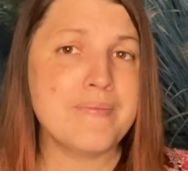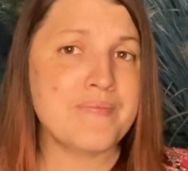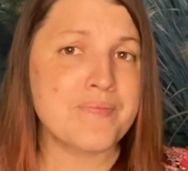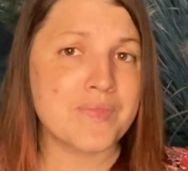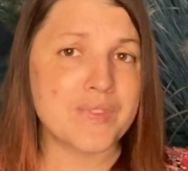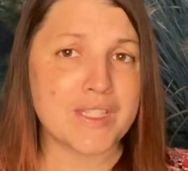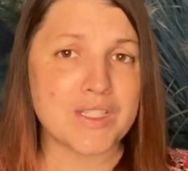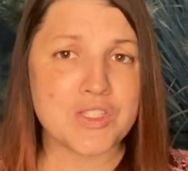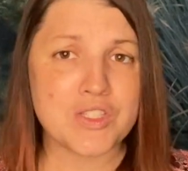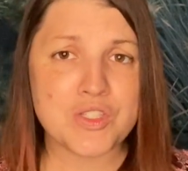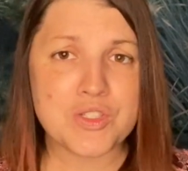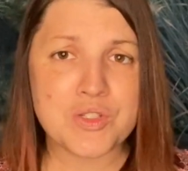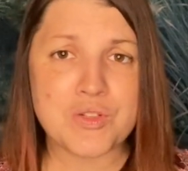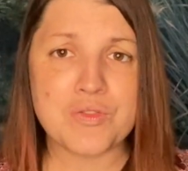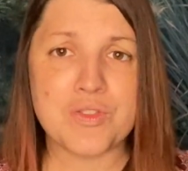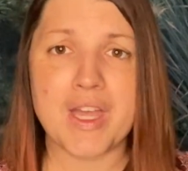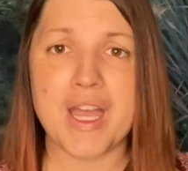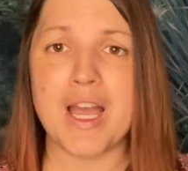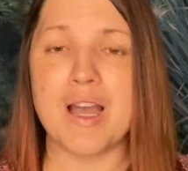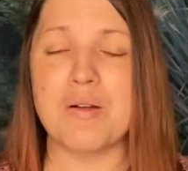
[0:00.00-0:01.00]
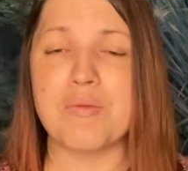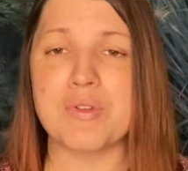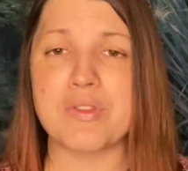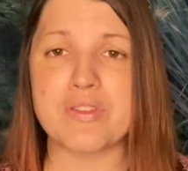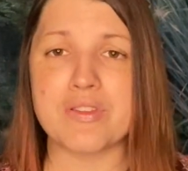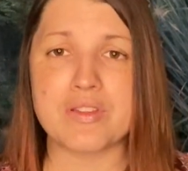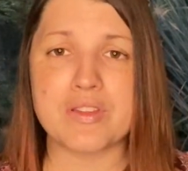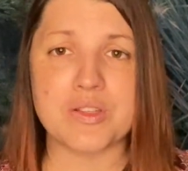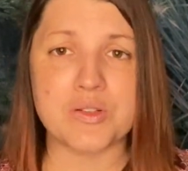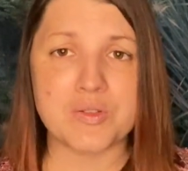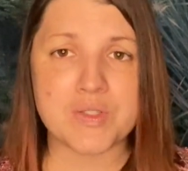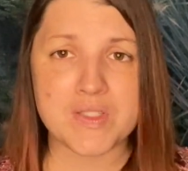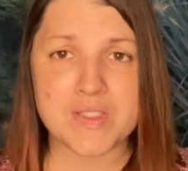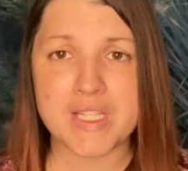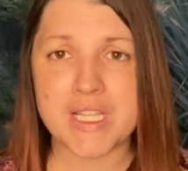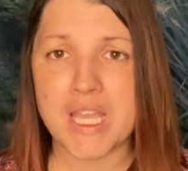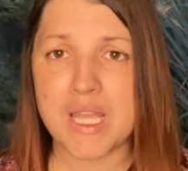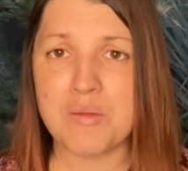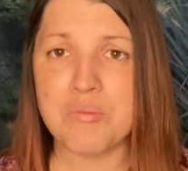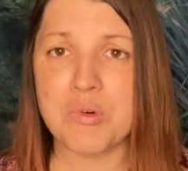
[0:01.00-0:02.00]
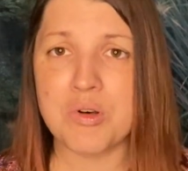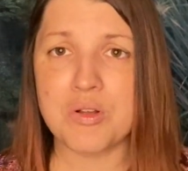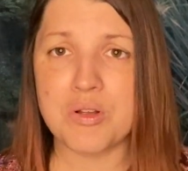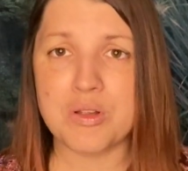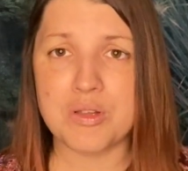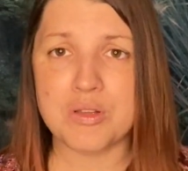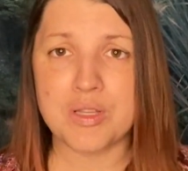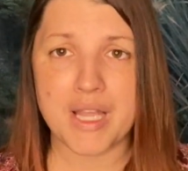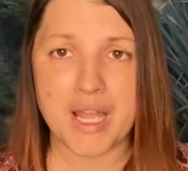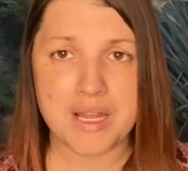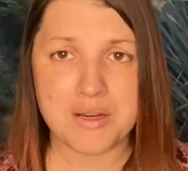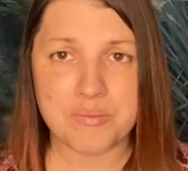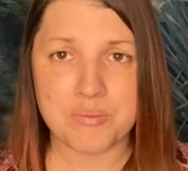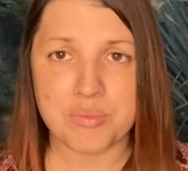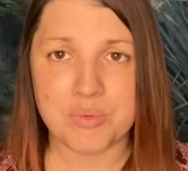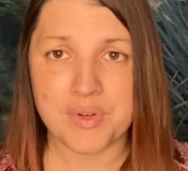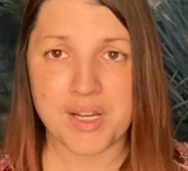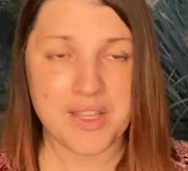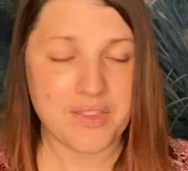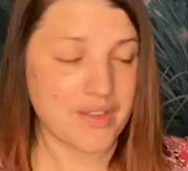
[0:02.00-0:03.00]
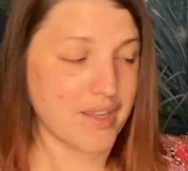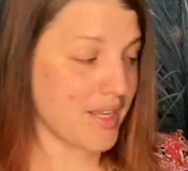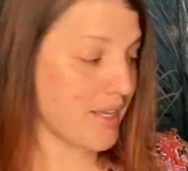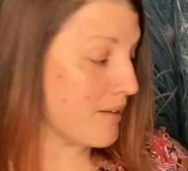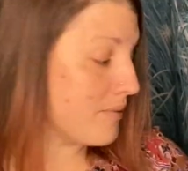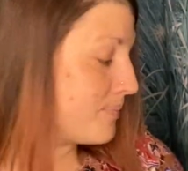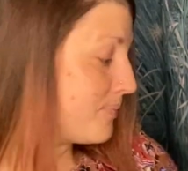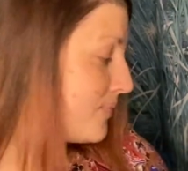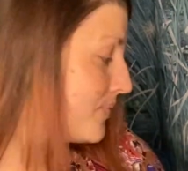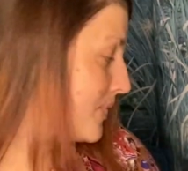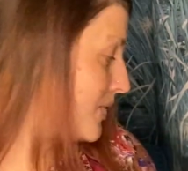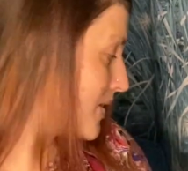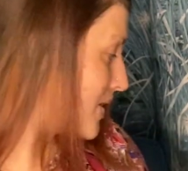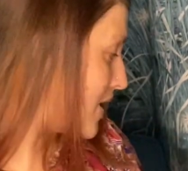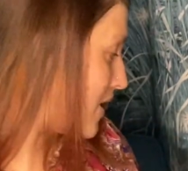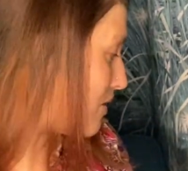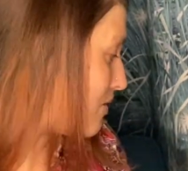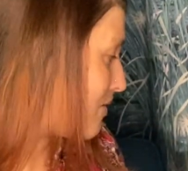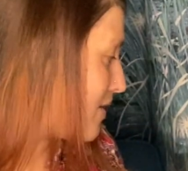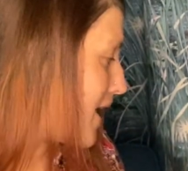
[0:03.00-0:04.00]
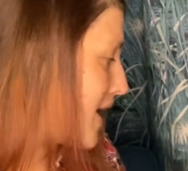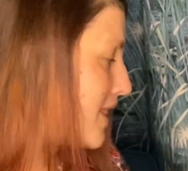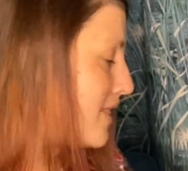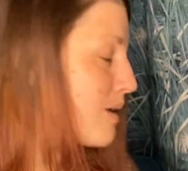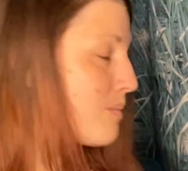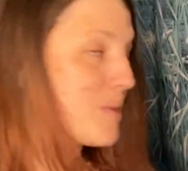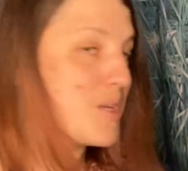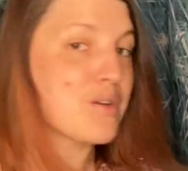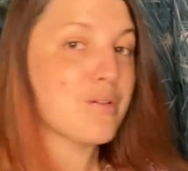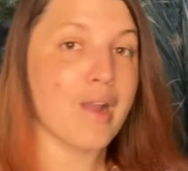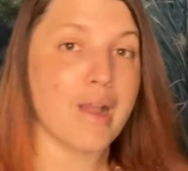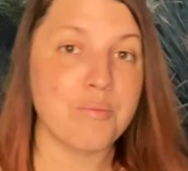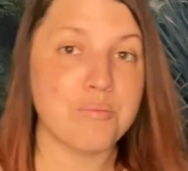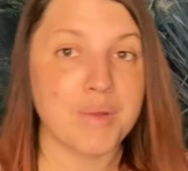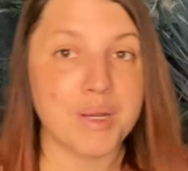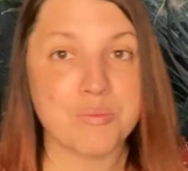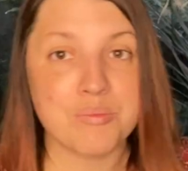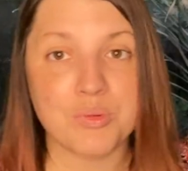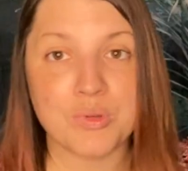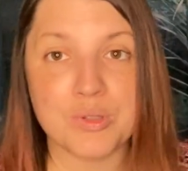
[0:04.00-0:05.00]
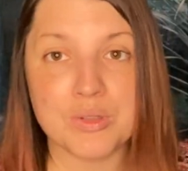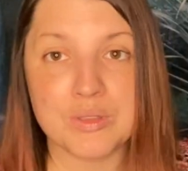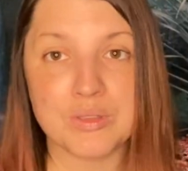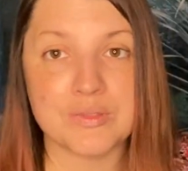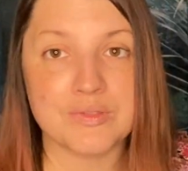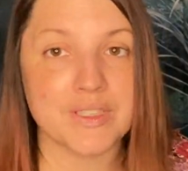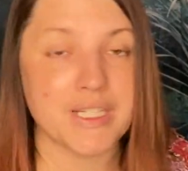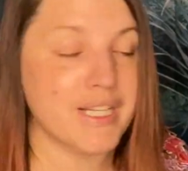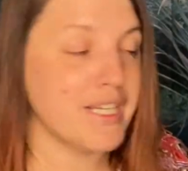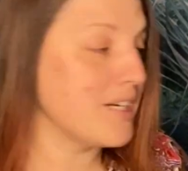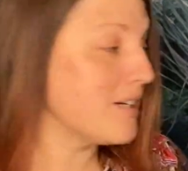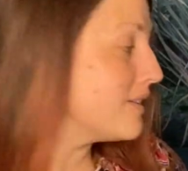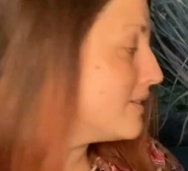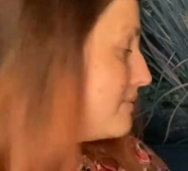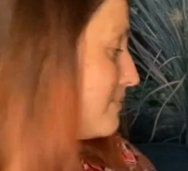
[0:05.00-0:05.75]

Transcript: Let's do that with a little singing bowl and breathing. All right, let me grab my bowl over here.